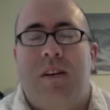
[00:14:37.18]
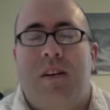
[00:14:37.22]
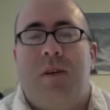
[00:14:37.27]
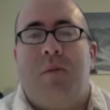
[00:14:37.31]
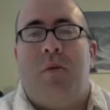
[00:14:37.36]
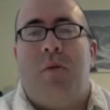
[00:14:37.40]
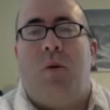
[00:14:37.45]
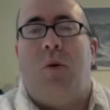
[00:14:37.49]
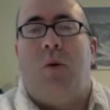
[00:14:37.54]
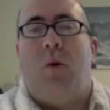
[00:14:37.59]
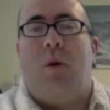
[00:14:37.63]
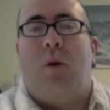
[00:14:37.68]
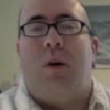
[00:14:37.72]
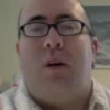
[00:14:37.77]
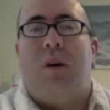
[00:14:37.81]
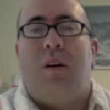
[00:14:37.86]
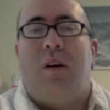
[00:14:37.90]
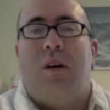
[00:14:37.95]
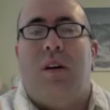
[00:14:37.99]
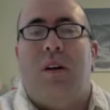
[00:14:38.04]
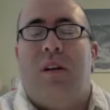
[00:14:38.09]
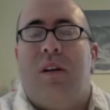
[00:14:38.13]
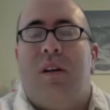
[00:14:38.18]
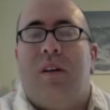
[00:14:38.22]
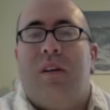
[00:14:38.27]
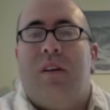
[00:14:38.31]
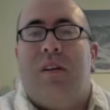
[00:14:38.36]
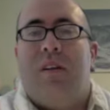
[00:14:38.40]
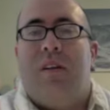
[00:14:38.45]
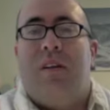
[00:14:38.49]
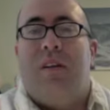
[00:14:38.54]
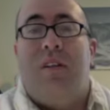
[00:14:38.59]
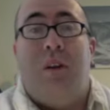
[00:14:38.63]
Or,
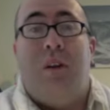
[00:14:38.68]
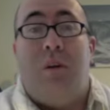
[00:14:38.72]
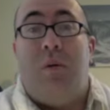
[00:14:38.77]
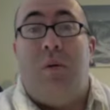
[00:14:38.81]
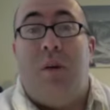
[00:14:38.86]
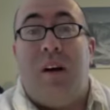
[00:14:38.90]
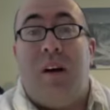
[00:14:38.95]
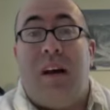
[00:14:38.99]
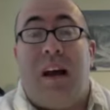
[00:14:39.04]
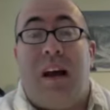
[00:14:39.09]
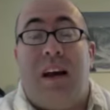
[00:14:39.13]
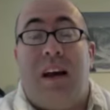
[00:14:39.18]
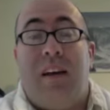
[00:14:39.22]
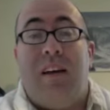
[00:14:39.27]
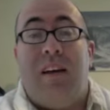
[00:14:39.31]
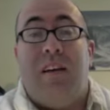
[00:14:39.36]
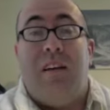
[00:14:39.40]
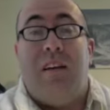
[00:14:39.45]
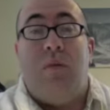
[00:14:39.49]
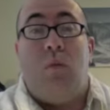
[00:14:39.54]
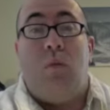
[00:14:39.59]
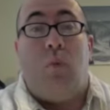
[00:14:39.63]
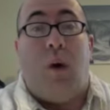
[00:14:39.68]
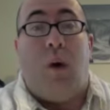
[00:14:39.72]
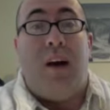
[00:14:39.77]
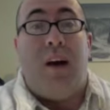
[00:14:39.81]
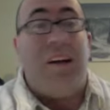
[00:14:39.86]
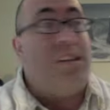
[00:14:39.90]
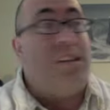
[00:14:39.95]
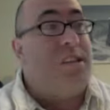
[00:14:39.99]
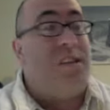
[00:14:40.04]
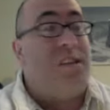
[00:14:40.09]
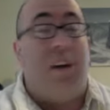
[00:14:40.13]
you know what, why
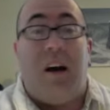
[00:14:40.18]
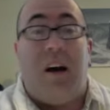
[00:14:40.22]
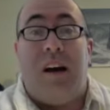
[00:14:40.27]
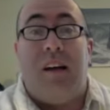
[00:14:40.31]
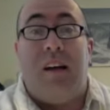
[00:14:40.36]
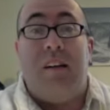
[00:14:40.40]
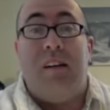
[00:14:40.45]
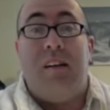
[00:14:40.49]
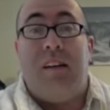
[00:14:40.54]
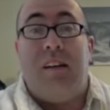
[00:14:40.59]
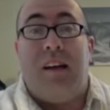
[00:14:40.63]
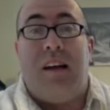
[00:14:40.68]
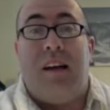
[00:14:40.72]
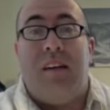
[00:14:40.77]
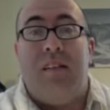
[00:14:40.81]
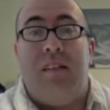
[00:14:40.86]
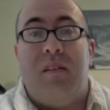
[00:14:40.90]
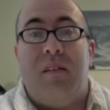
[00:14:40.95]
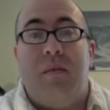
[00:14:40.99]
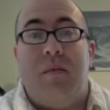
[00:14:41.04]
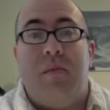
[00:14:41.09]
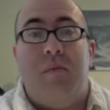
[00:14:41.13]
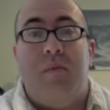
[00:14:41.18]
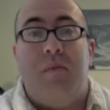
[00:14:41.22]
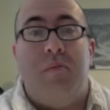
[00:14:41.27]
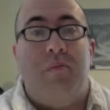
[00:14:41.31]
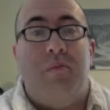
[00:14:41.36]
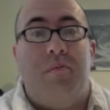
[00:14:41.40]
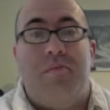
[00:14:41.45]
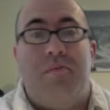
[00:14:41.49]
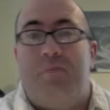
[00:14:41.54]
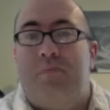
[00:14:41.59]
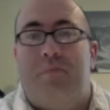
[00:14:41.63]
does God let
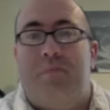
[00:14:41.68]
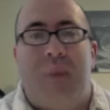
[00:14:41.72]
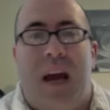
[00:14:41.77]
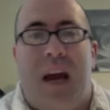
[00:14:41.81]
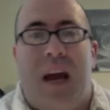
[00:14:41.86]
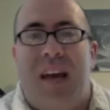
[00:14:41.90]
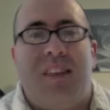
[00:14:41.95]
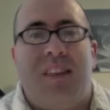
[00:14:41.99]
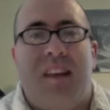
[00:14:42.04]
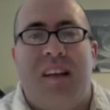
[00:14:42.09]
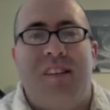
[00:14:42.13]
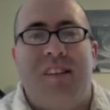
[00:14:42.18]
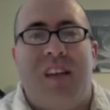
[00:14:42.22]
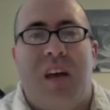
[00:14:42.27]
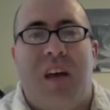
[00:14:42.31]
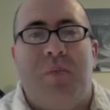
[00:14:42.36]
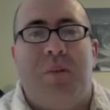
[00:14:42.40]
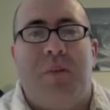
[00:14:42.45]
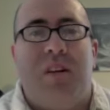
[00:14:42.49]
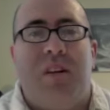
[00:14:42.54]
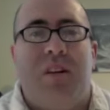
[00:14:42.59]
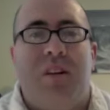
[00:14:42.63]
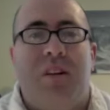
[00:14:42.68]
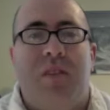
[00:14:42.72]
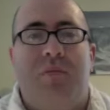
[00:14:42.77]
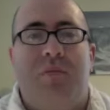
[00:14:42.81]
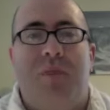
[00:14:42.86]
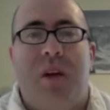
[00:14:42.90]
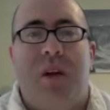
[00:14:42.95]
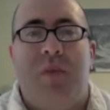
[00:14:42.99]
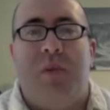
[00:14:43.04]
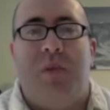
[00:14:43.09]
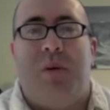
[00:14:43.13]
bad things happen to good
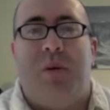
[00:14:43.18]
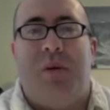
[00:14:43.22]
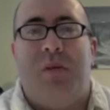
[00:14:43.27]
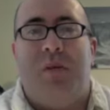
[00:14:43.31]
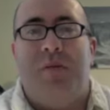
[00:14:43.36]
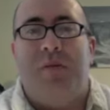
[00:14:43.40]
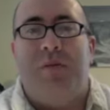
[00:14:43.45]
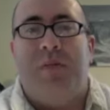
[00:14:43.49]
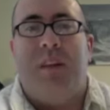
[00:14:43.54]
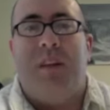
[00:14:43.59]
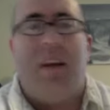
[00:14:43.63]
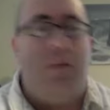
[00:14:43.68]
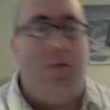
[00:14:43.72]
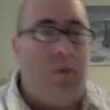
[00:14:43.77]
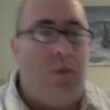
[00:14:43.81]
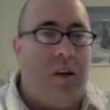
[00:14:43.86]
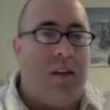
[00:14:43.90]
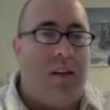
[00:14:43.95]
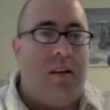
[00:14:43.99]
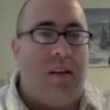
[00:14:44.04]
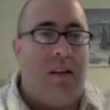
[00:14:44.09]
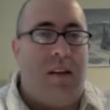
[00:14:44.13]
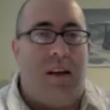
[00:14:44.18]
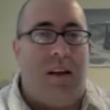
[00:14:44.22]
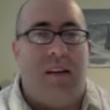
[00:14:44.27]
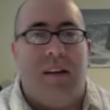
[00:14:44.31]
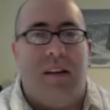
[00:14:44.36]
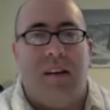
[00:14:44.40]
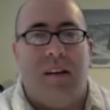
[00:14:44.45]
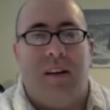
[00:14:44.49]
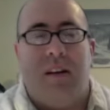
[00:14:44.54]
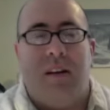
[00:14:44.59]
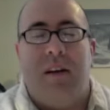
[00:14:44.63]
people? And we'll get to that
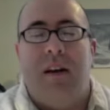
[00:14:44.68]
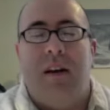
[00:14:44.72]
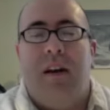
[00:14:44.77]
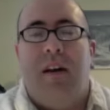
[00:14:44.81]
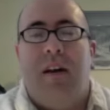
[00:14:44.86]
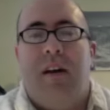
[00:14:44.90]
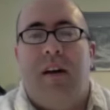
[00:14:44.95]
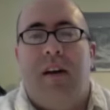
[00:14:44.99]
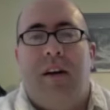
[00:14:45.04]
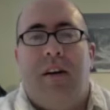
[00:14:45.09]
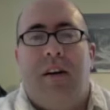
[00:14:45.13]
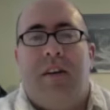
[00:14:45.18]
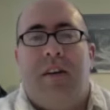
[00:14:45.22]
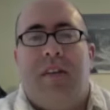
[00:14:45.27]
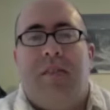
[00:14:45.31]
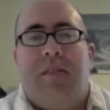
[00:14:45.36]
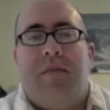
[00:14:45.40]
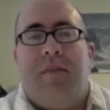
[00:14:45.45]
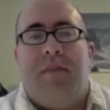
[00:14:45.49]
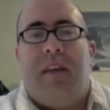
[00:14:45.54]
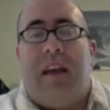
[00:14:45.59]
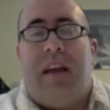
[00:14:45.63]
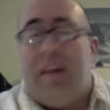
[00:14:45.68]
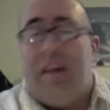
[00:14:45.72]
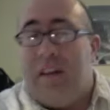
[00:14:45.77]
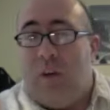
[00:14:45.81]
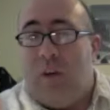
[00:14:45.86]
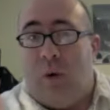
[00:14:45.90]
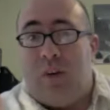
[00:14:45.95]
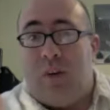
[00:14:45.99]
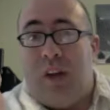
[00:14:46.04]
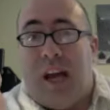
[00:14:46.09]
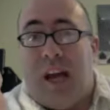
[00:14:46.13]
later. And
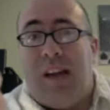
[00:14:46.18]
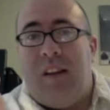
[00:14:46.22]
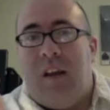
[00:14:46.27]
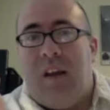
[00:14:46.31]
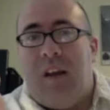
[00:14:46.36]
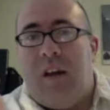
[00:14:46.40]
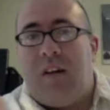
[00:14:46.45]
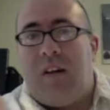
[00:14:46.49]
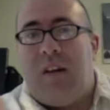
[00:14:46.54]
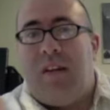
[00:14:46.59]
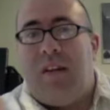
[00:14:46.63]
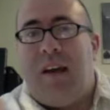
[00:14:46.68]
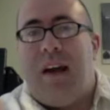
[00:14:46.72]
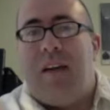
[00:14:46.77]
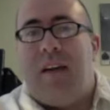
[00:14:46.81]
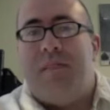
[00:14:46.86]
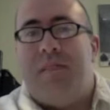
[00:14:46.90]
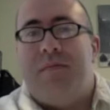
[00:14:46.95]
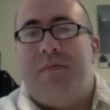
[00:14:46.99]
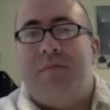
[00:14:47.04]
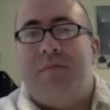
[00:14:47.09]
hold tightly onto that.